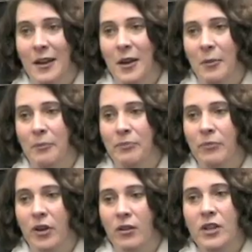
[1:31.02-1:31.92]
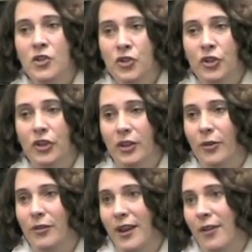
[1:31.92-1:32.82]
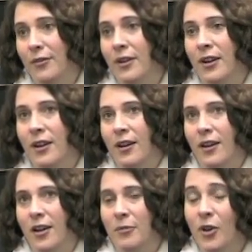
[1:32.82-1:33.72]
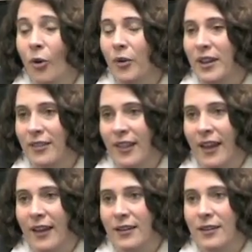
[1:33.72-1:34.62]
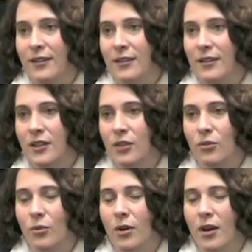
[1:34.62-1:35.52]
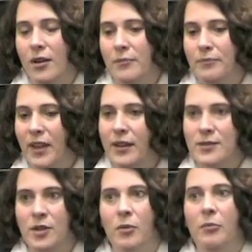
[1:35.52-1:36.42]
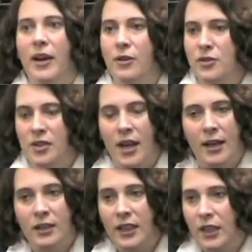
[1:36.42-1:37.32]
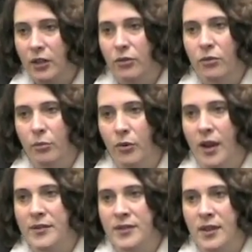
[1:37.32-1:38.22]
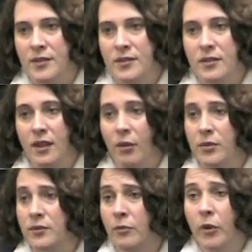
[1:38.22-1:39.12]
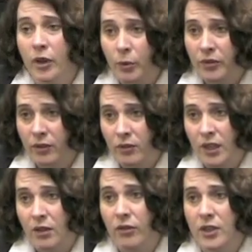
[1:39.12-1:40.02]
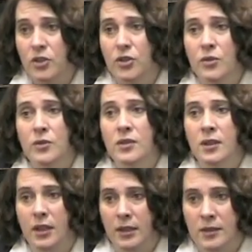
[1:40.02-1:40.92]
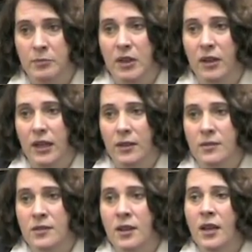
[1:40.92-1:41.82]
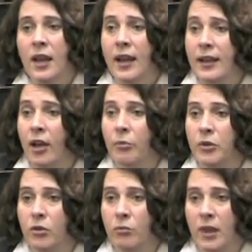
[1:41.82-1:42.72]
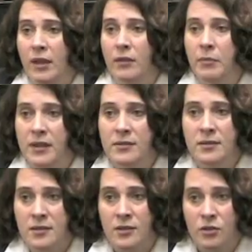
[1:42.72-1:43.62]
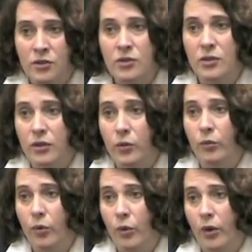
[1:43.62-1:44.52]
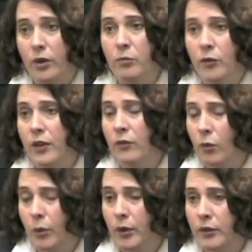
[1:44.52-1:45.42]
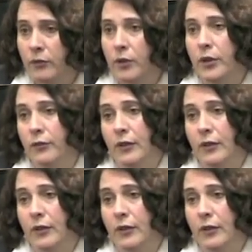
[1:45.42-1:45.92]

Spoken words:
but at least you're going to go down knowing that you had someone by your side leading you through the process that was familiar with the legal issues, experienced, and help you make the best decisions you could moving forward for your